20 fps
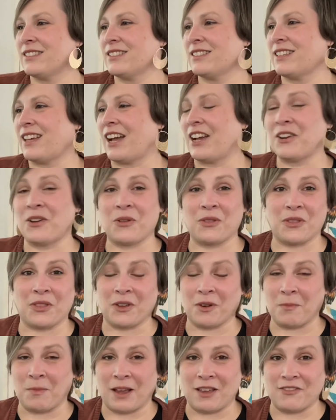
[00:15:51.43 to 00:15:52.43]
I know that
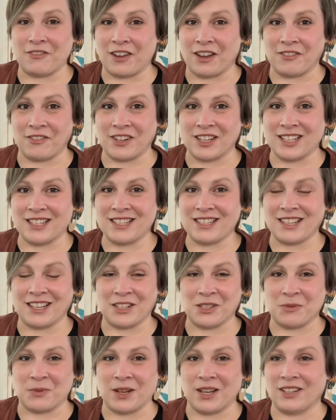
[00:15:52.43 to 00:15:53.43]
they're my favorites
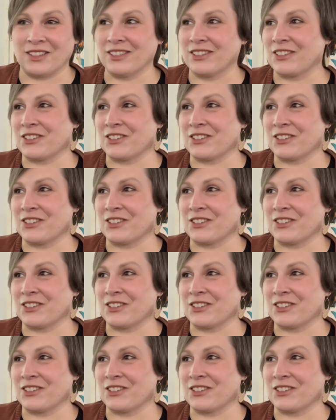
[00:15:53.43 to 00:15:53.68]
as well.